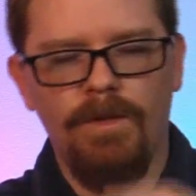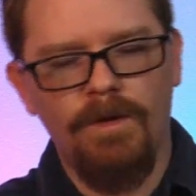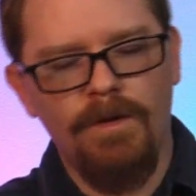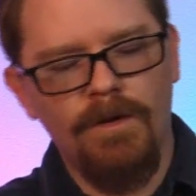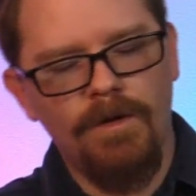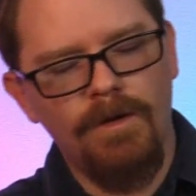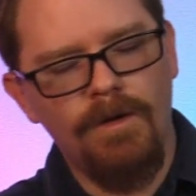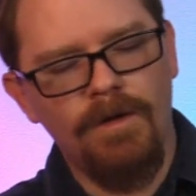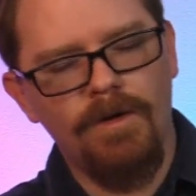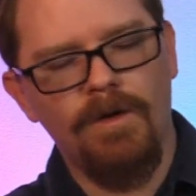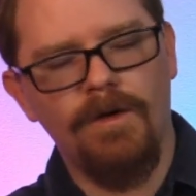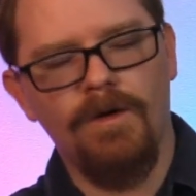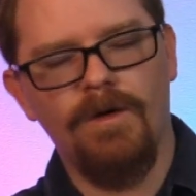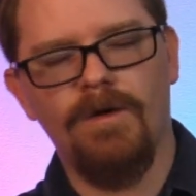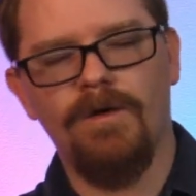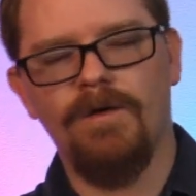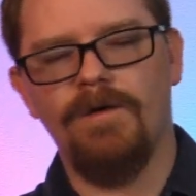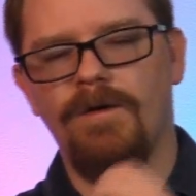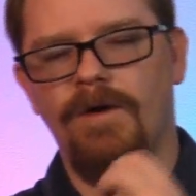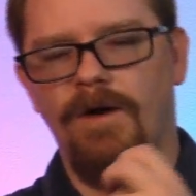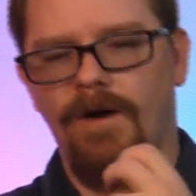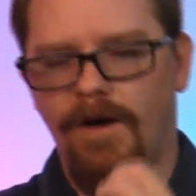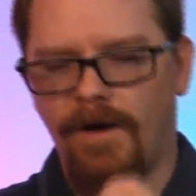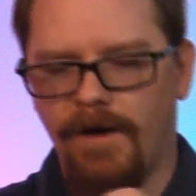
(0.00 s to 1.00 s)
I want you to
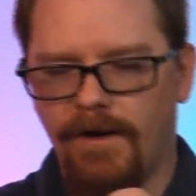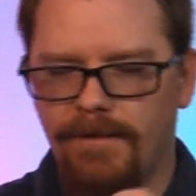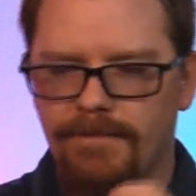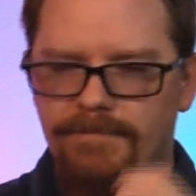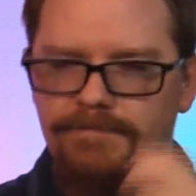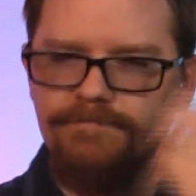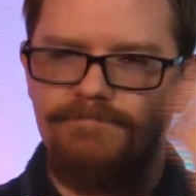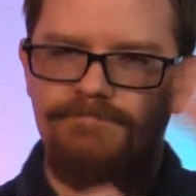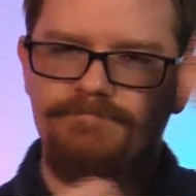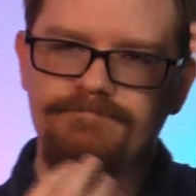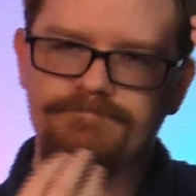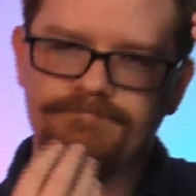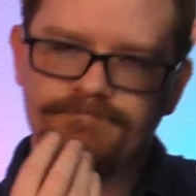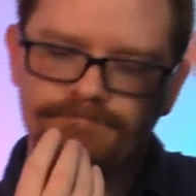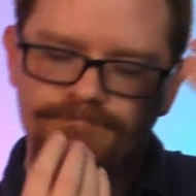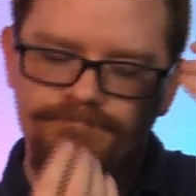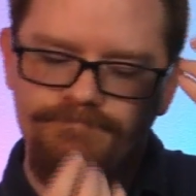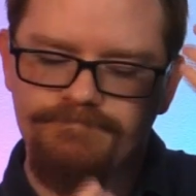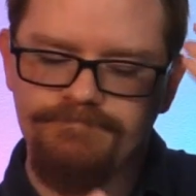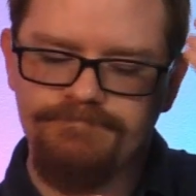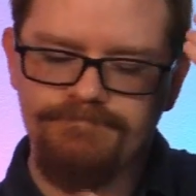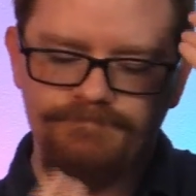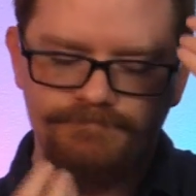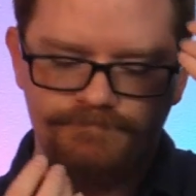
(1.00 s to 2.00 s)
think long and
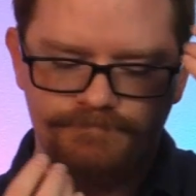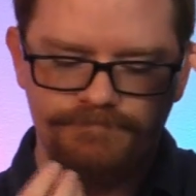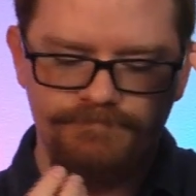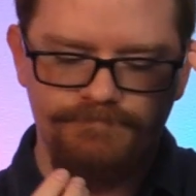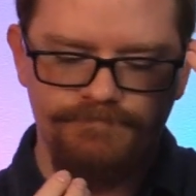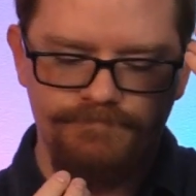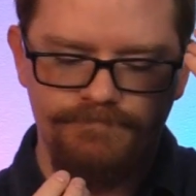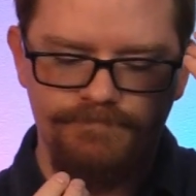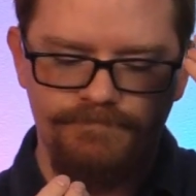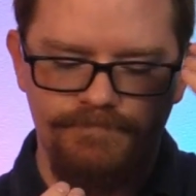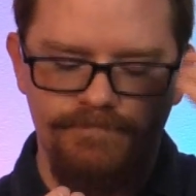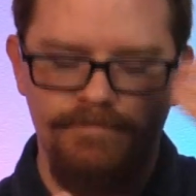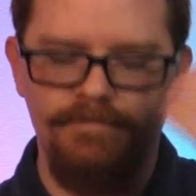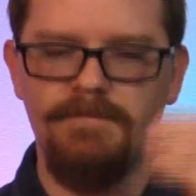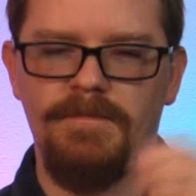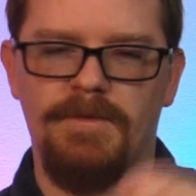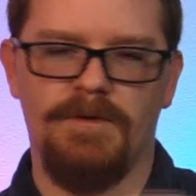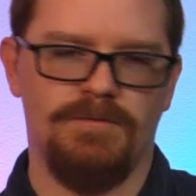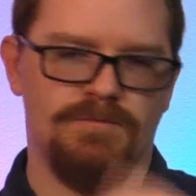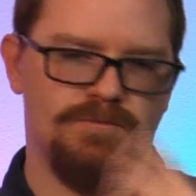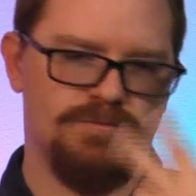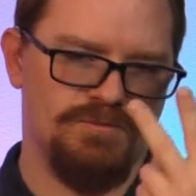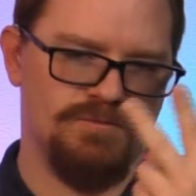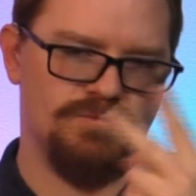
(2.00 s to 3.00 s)
hard
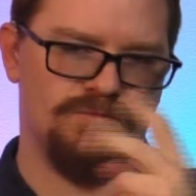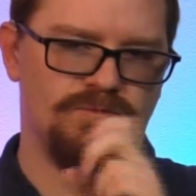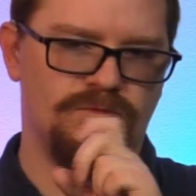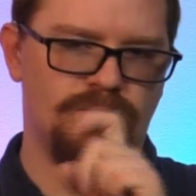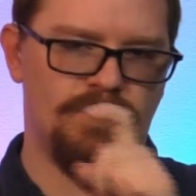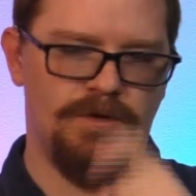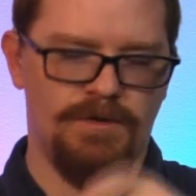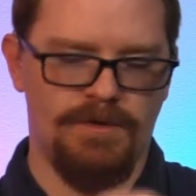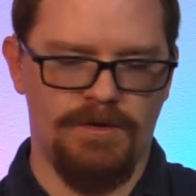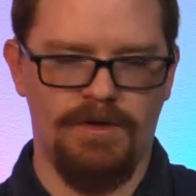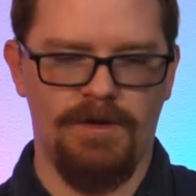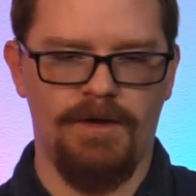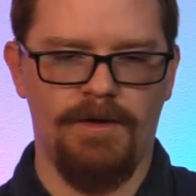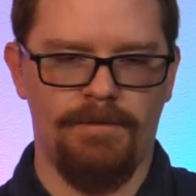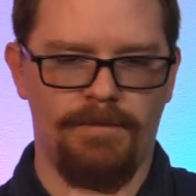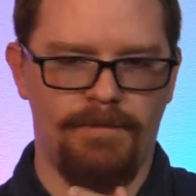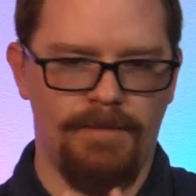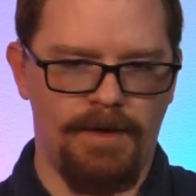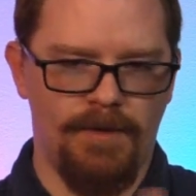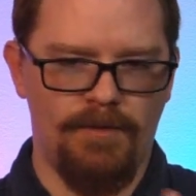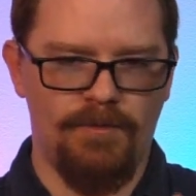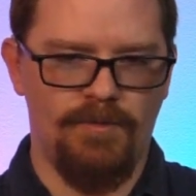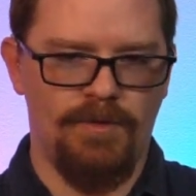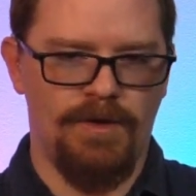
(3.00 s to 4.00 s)

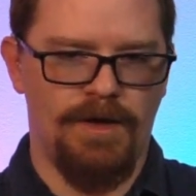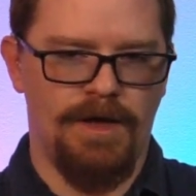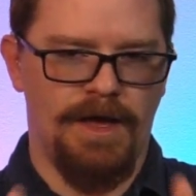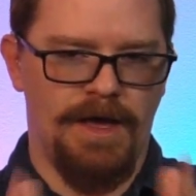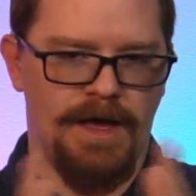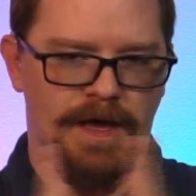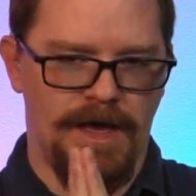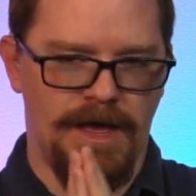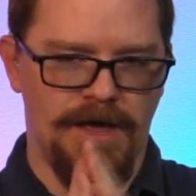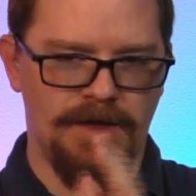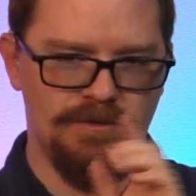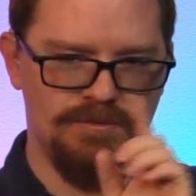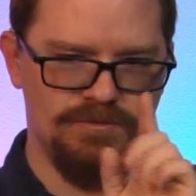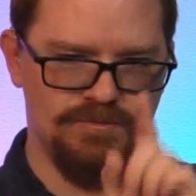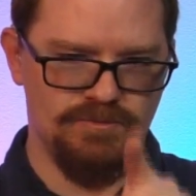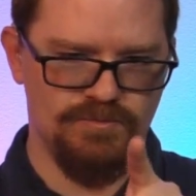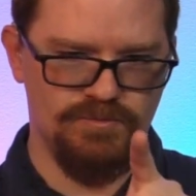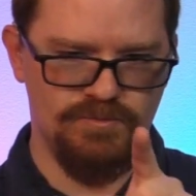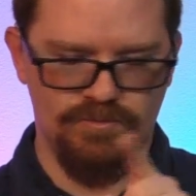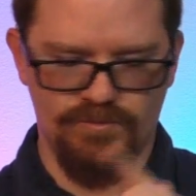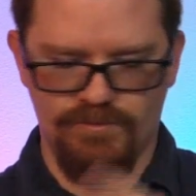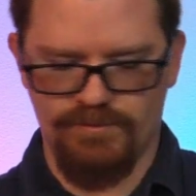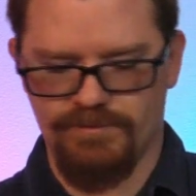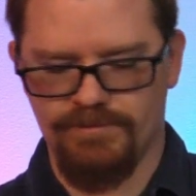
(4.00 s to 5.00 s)
about two
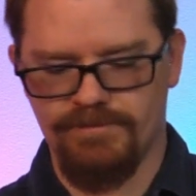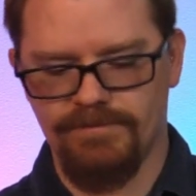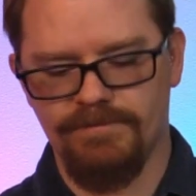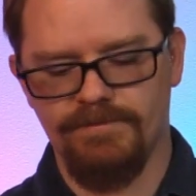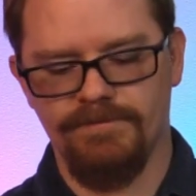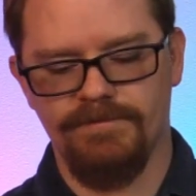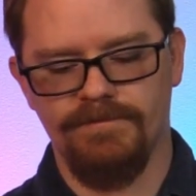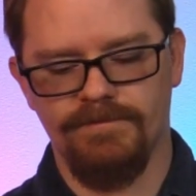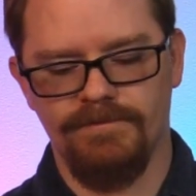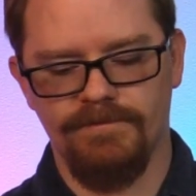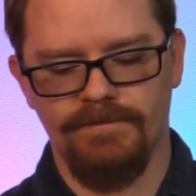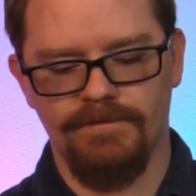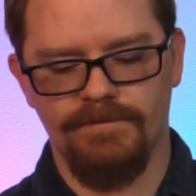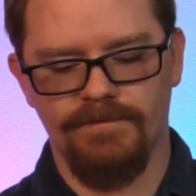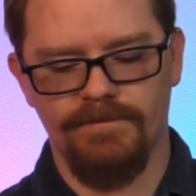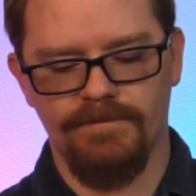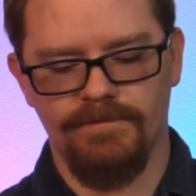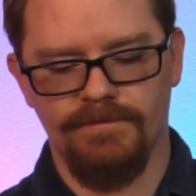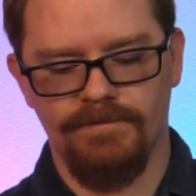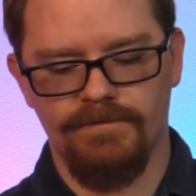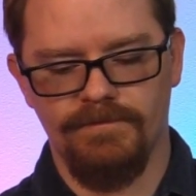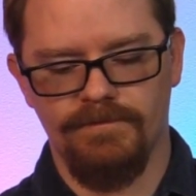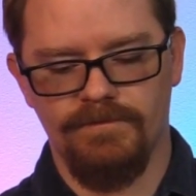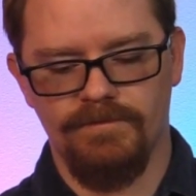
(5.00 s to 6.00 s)
questions that I want to
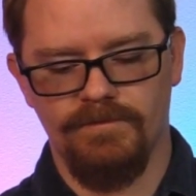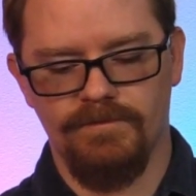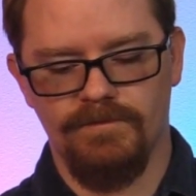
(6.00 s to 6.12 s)
ask you.